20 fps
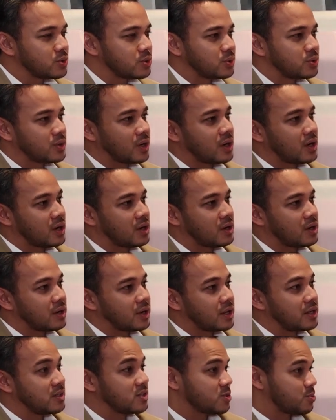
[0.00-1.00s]
You
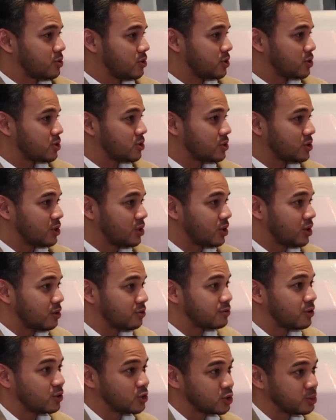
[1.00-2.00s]
are an inspiration to a lot
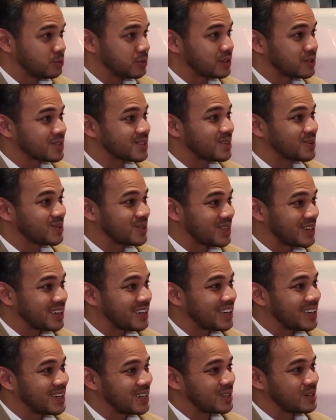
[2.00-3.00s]
of entrepreneurs out
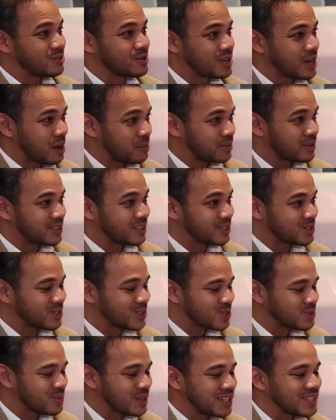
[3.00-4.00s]
there in the
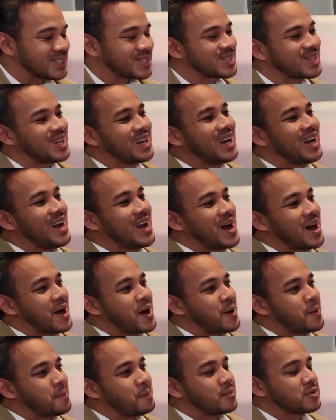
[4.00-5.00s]
rehabilitation space.
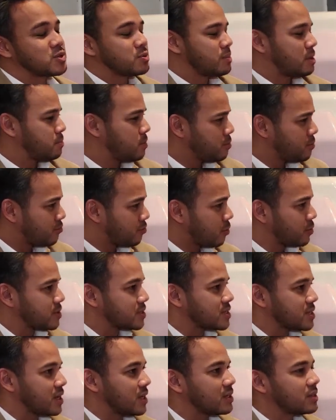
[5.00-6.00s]
So maybe before
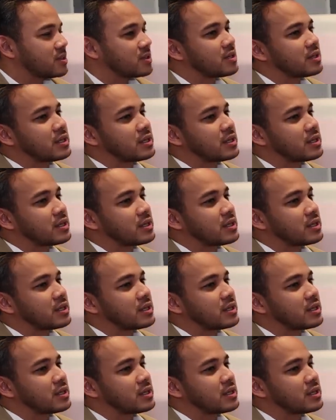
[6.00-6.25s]
we start,